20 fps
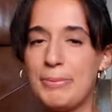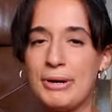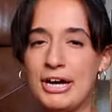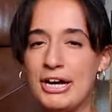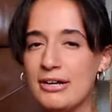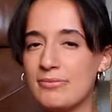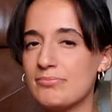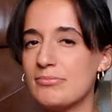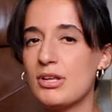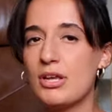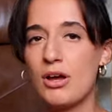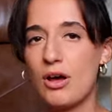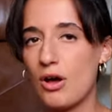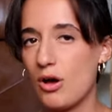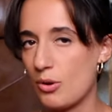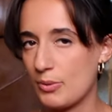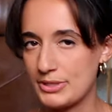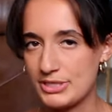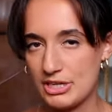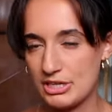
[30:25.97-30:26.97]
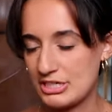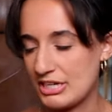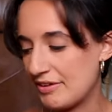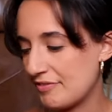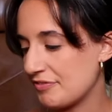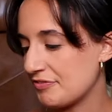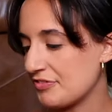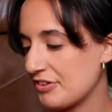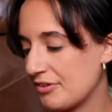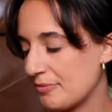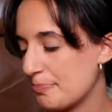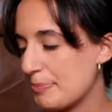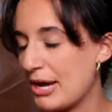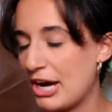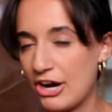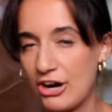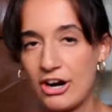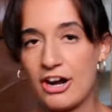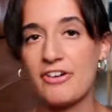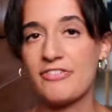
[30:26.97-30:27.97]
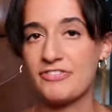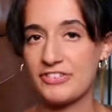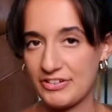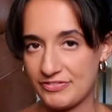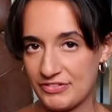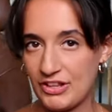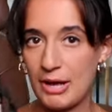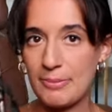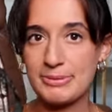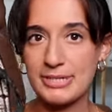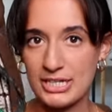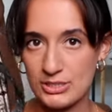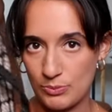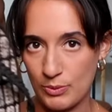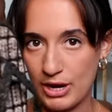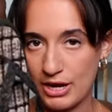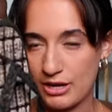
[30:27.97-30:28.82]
but always good to have a pair of flip-flops as